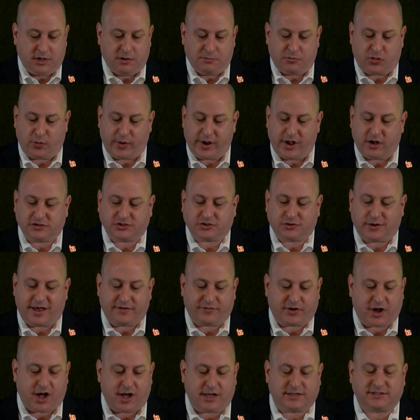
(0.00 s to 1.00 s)
But we also
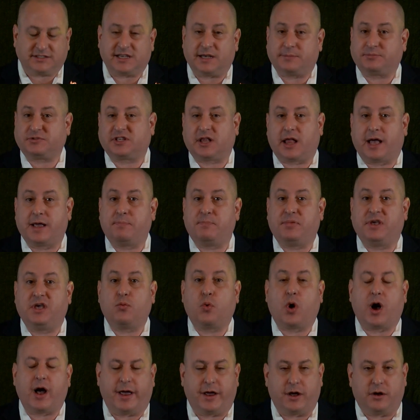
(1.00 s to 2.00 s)
have concepts like
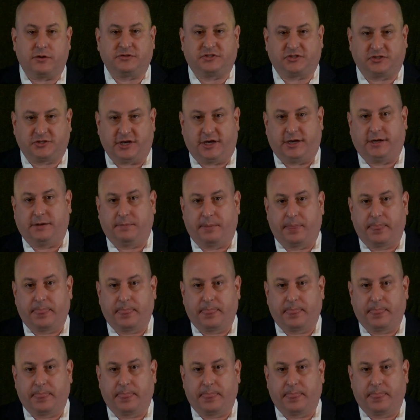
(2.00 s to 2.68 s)
BYOC,